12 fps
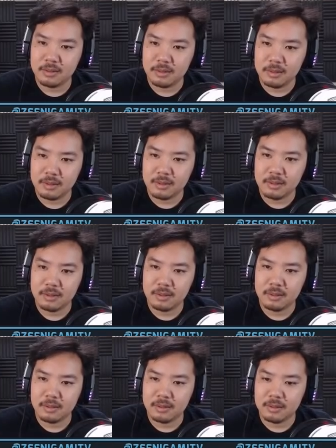
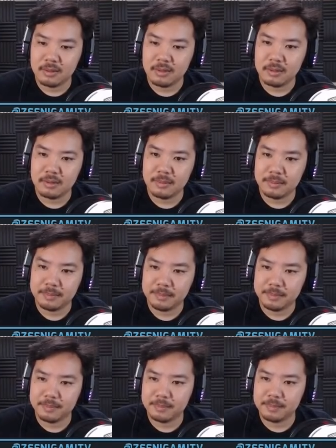
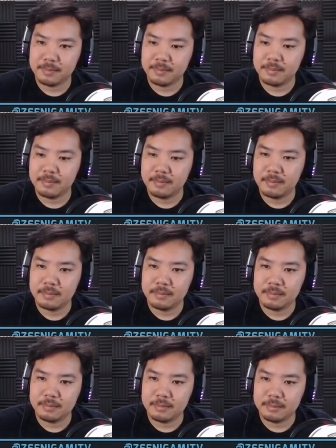
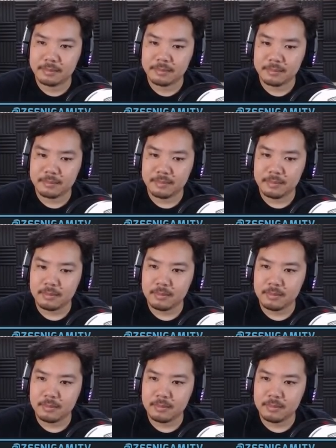(no one is talking)